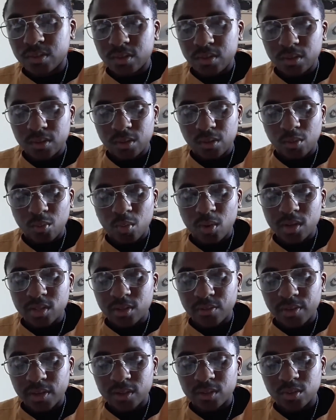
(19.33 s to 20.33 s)

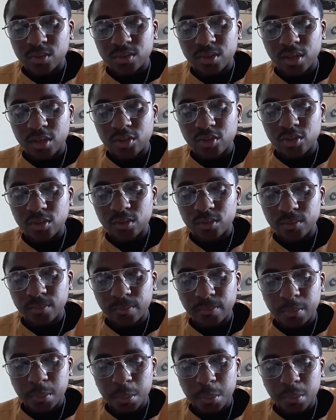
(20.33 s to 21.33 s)
words of exhortation
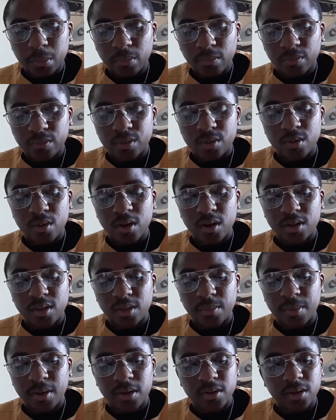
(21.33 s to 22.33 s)
for you
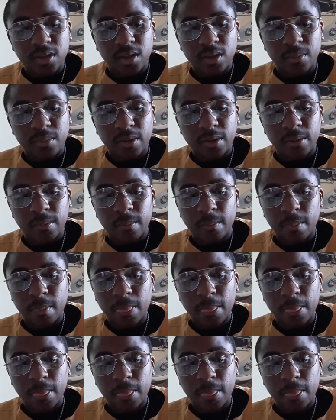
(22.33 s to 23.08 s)
Arkim out there, man.